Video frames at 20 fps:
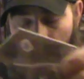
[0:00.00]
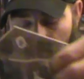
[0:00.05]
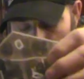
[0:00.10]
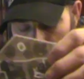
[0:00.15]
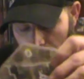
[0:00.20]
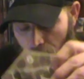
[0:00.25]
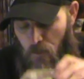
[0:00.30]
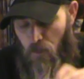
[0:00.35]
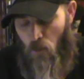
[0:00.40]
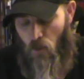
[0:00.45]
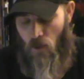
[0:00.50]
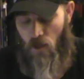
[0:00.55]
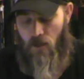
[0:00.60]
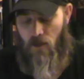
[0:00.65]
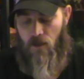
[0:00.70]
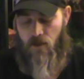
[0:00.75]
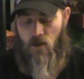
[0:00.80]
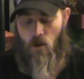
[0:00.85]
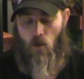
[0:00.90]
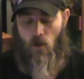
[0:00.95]
at that
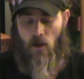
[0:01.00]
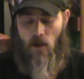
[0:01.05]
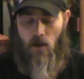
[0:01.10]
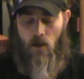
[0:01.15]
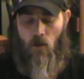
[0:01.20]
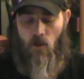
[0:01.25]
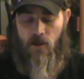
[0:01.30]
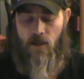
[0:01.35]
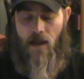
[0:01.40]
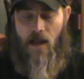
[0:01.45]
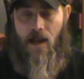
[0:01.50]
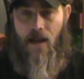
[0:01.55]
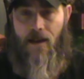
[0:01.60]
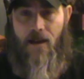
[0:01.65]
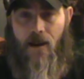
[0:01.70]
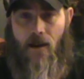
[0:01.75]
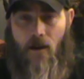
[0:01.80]
point the token goes on